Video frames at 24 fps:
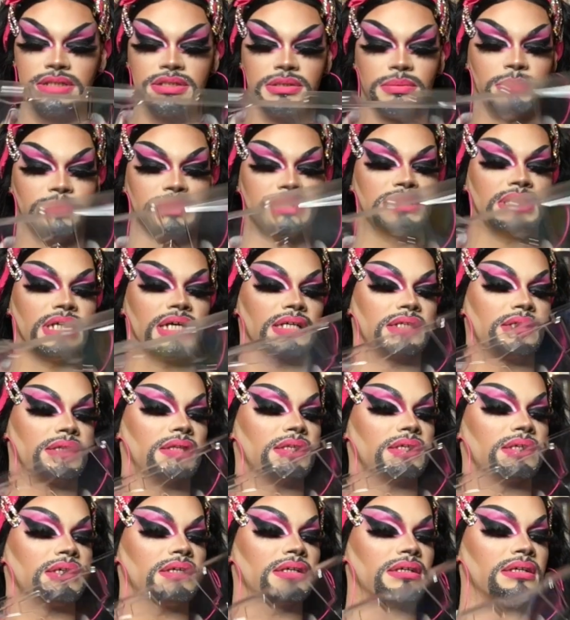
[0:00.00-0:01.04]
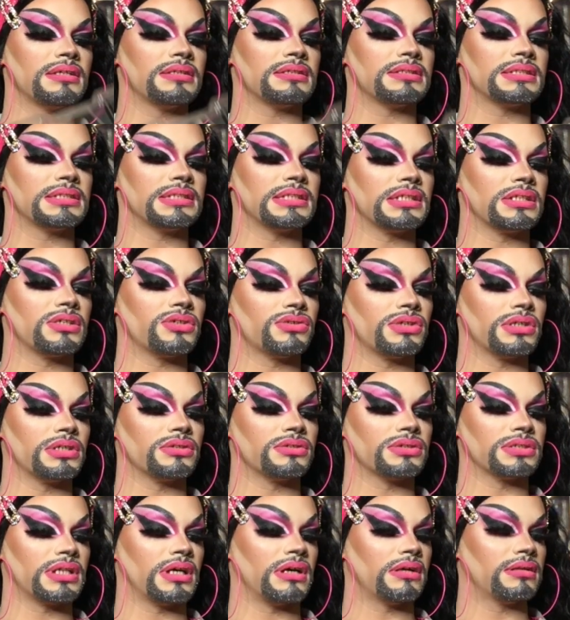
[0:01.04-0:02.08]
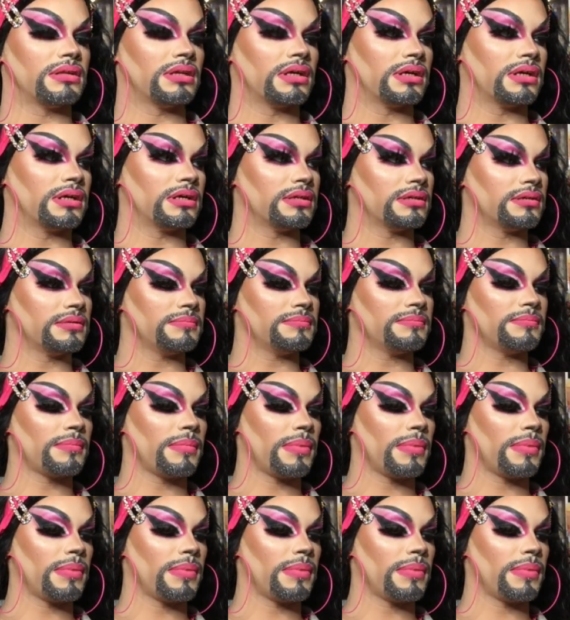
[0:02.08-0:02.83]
to protect the sea critters out there.